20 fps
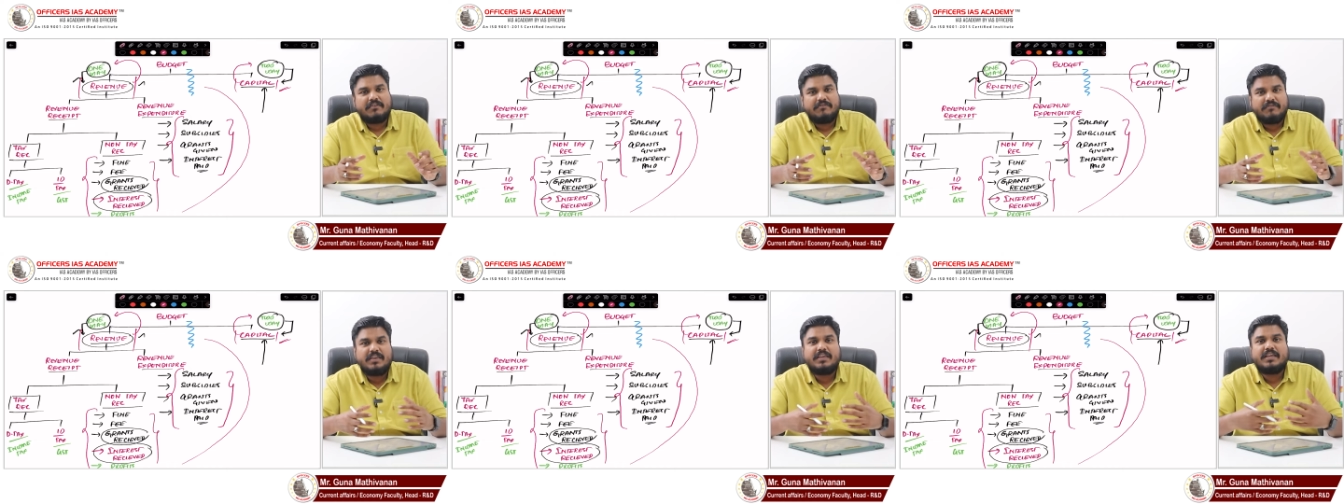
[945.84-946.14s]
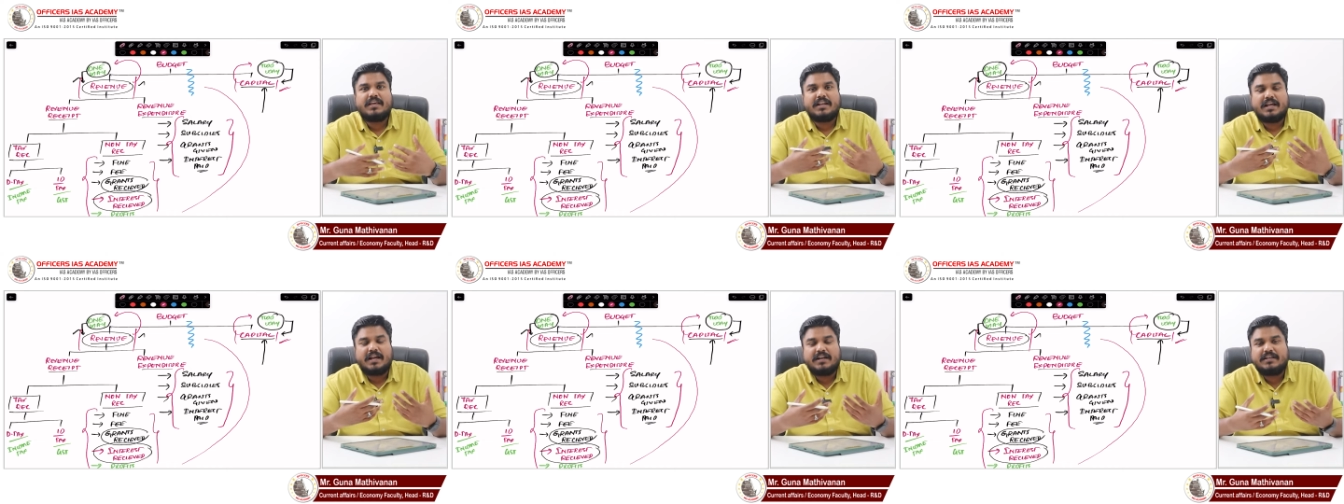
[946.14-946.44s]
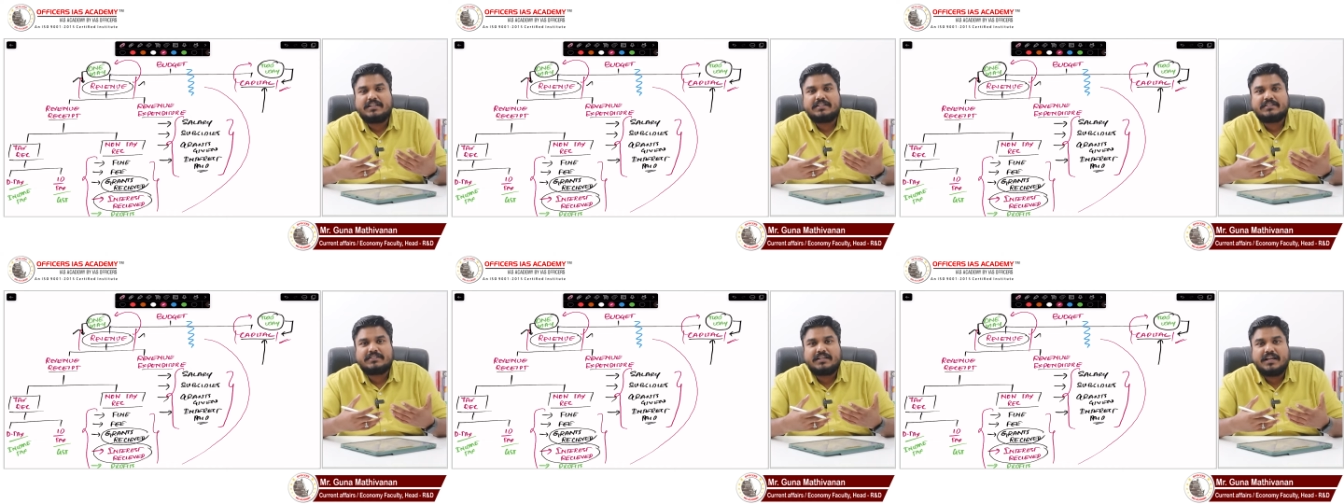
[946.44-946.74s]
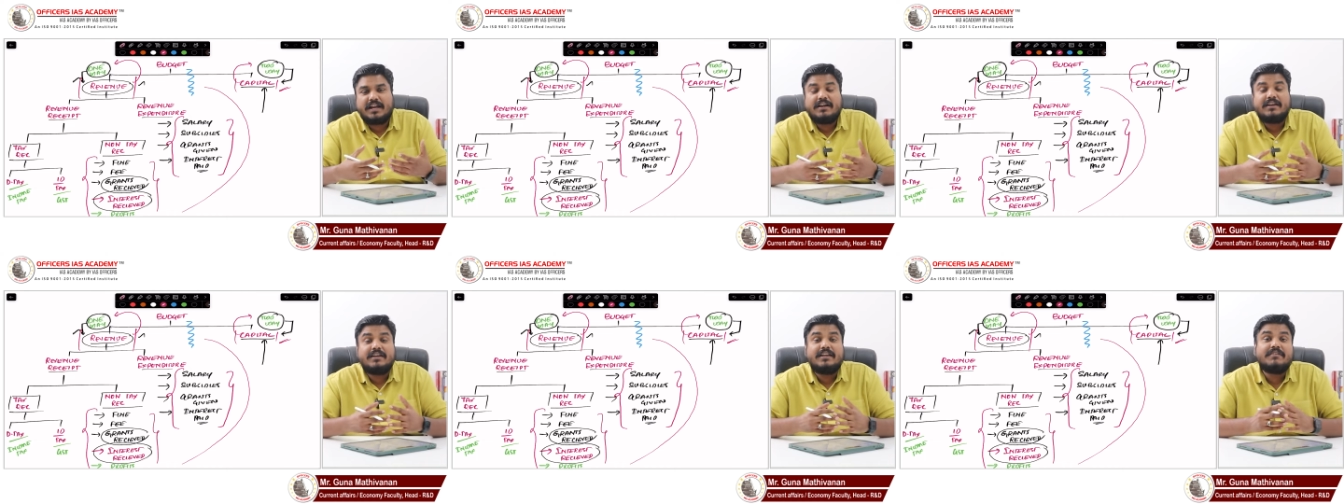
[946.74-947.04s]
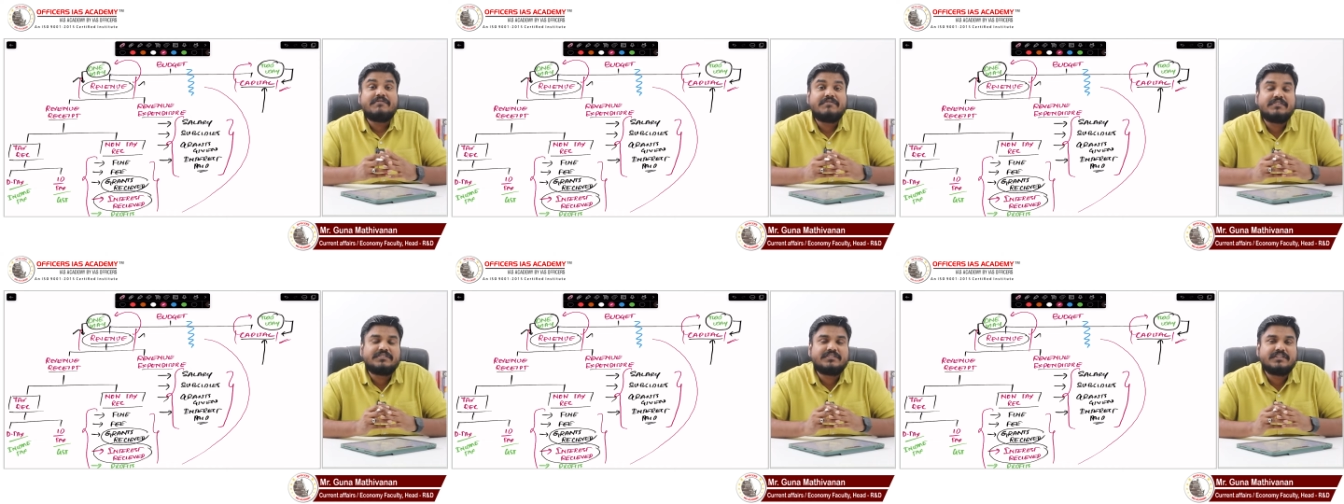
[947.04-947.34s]
we can understand
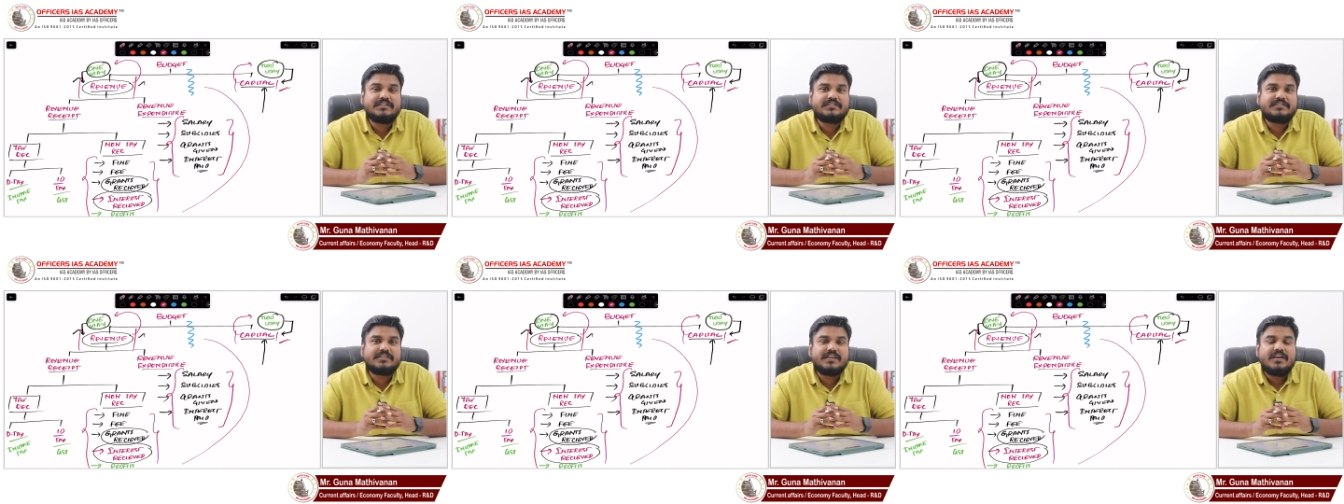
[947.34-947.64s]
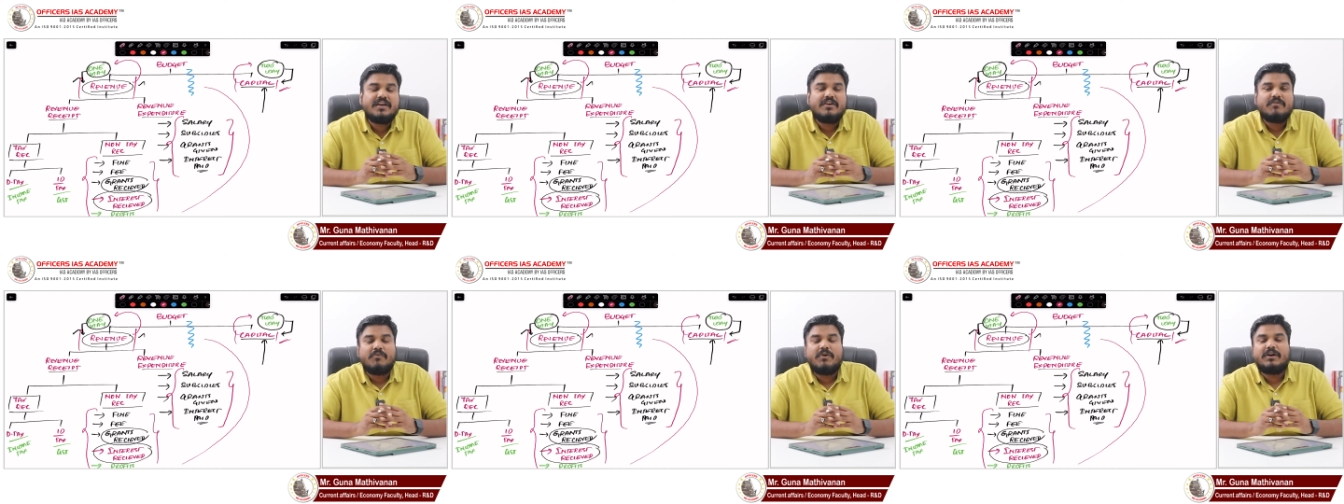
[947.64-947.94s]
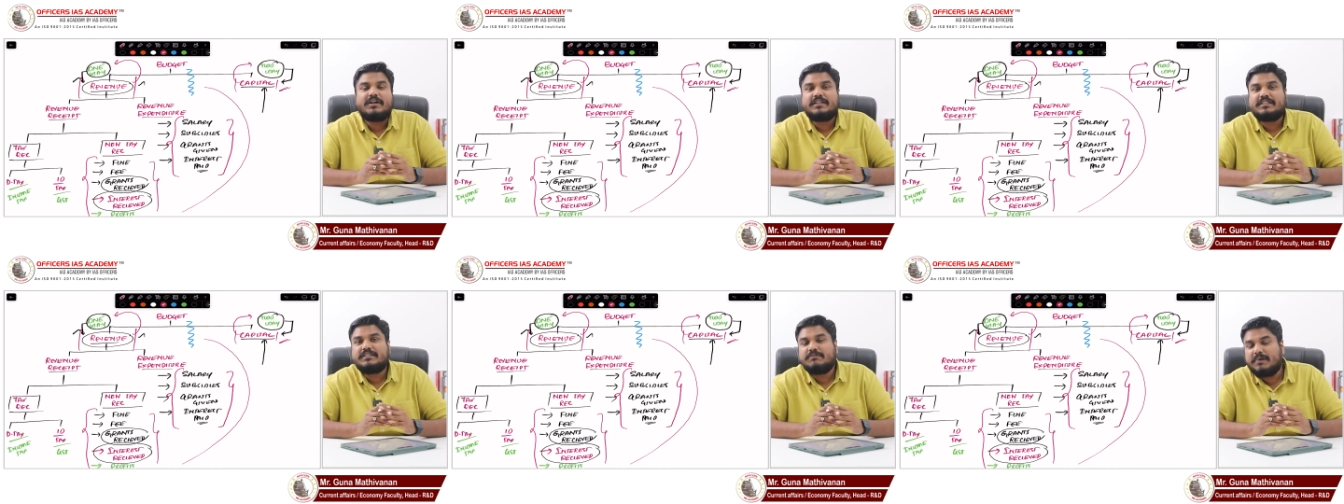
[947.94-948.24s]
deficits. What is